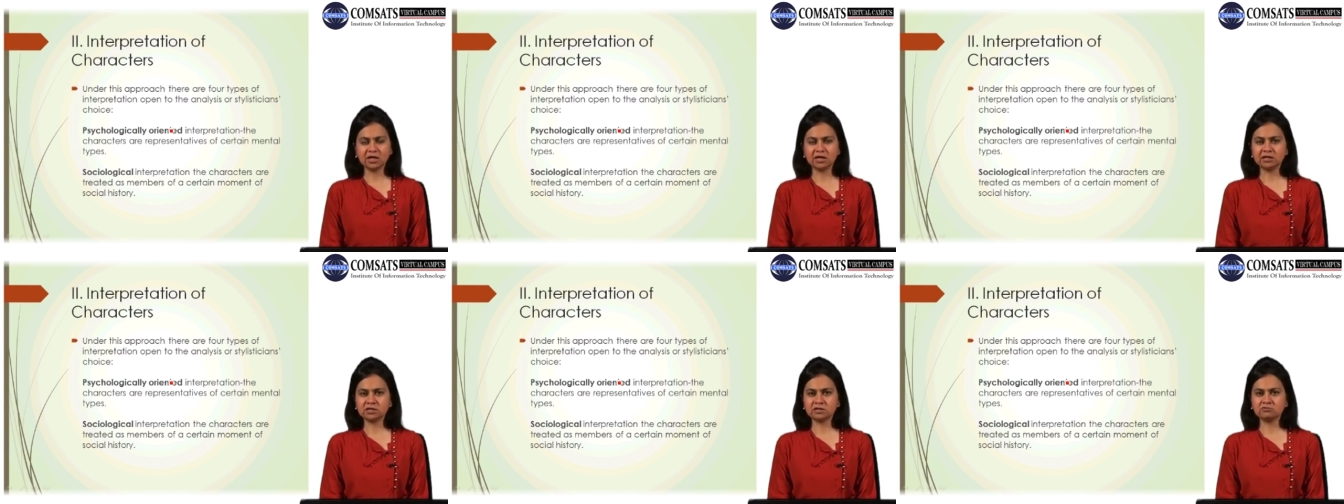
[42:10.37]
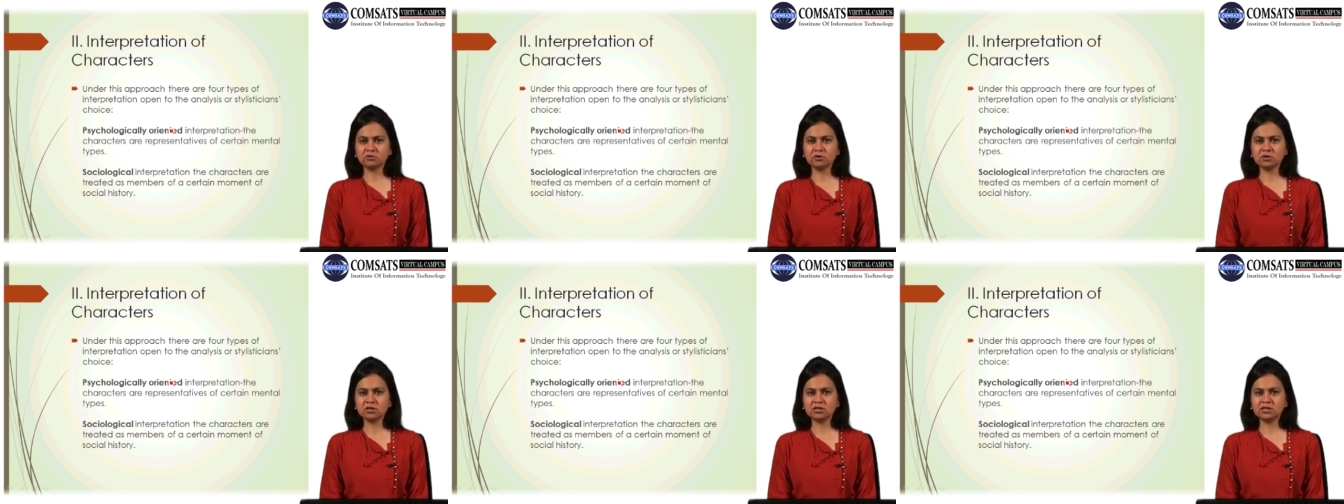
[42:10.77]
In
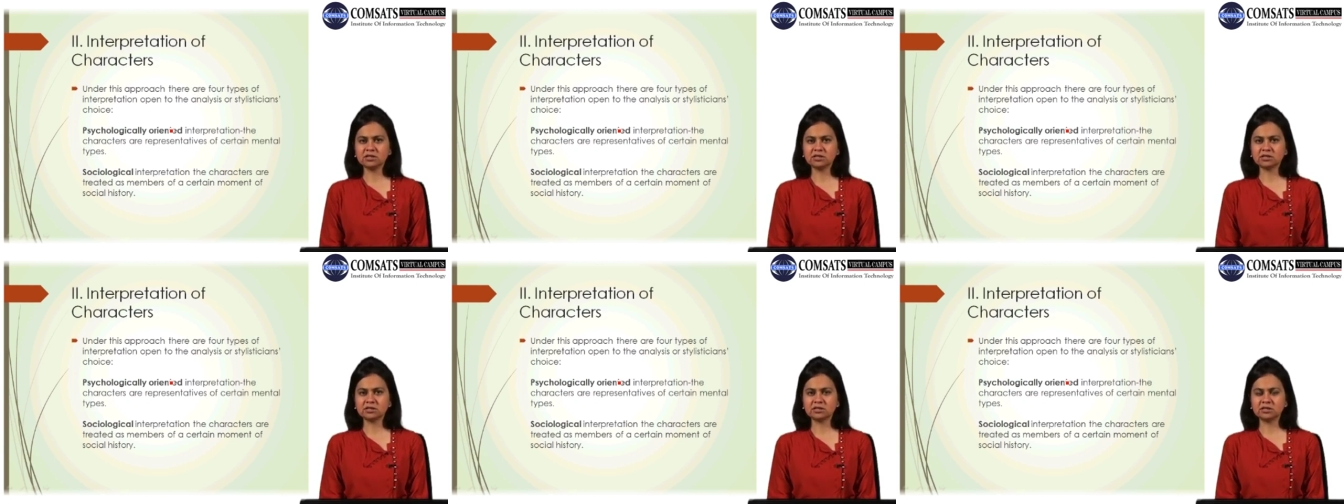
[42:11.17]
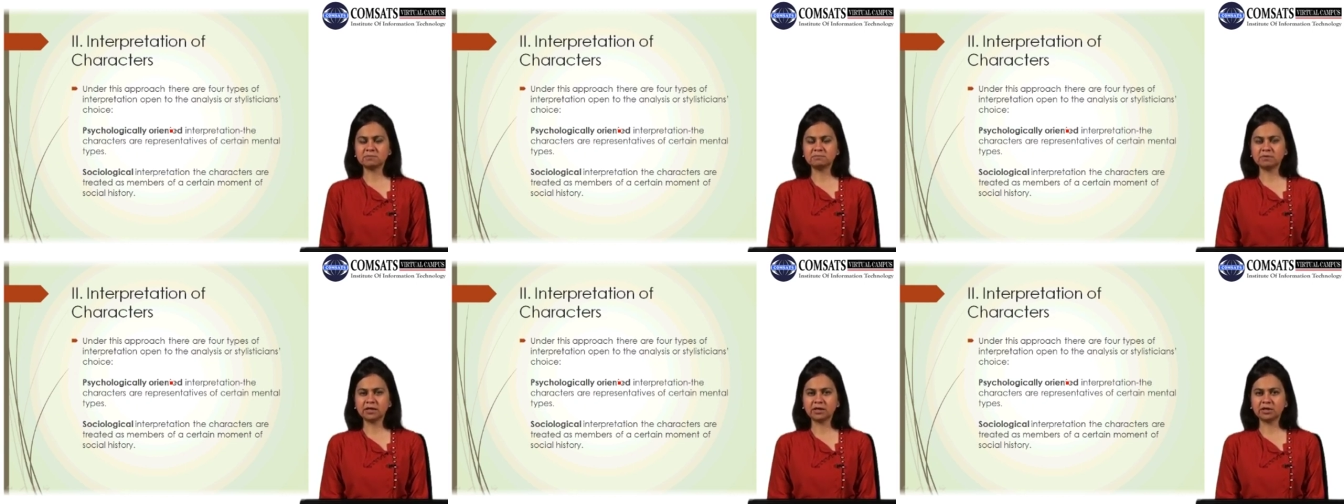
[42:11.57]
Sophocles'
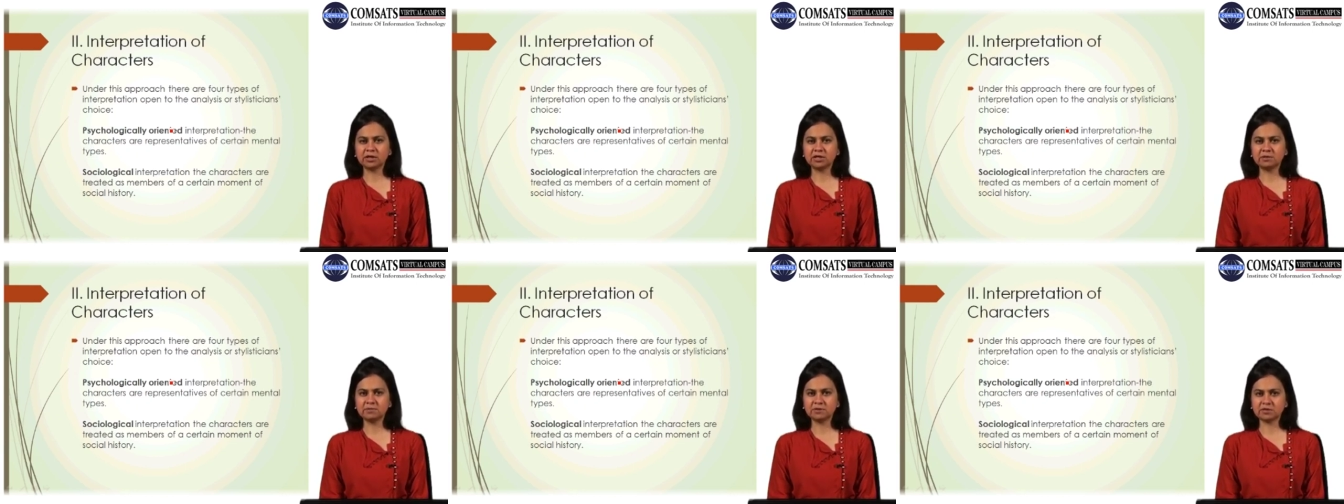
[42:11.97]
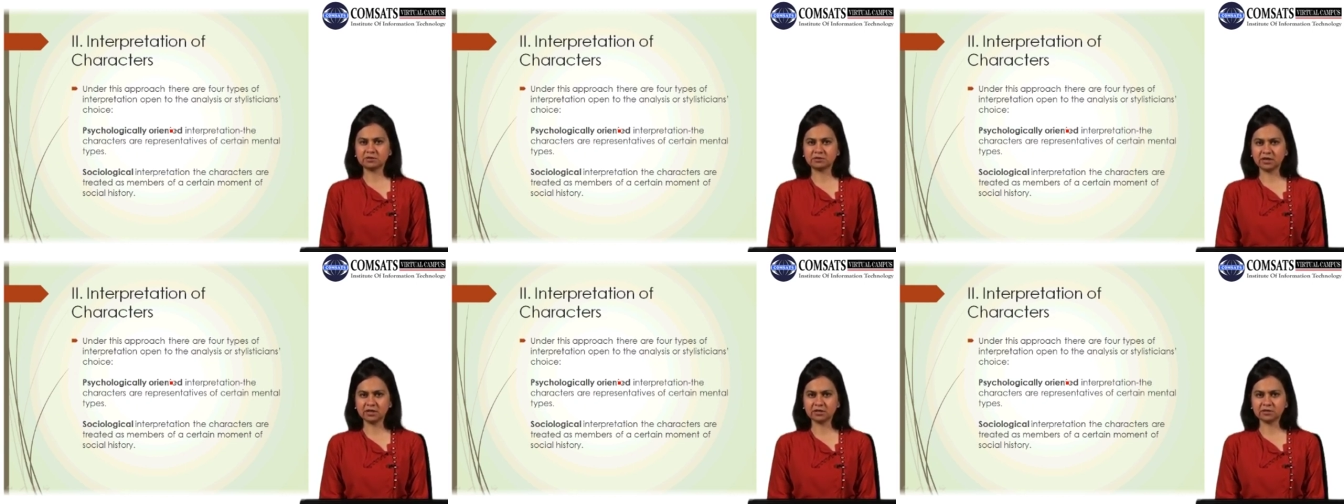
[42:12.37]
play
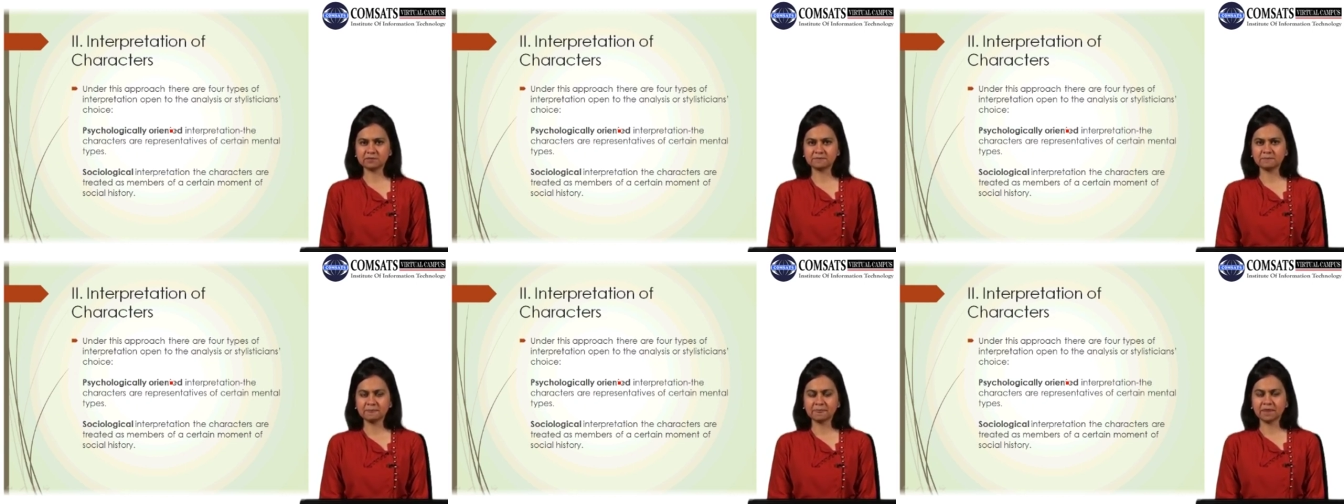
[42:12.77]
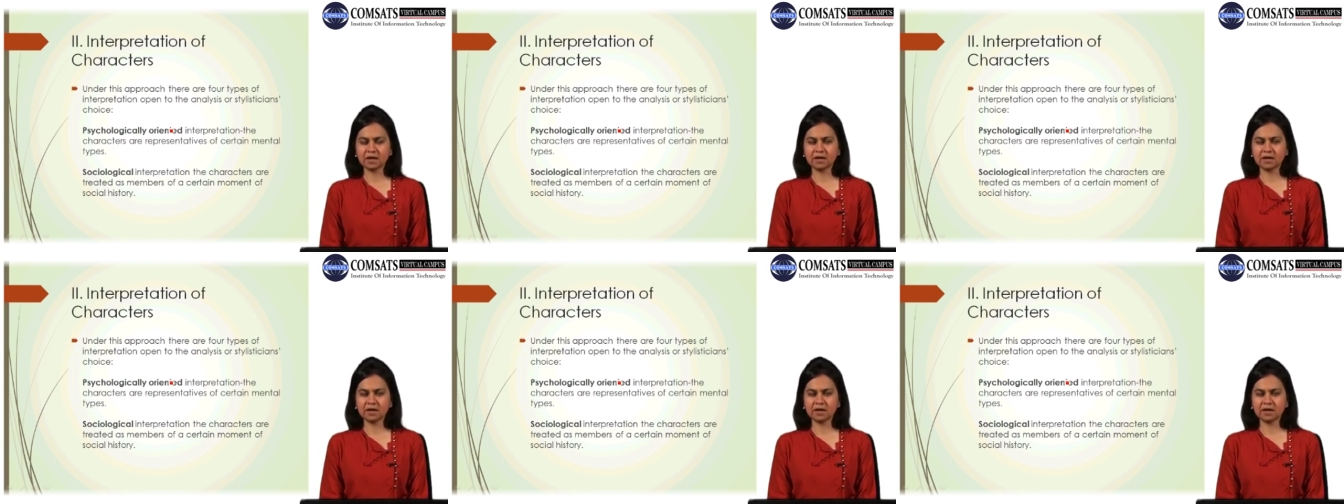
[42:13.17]
Oedipus Rex,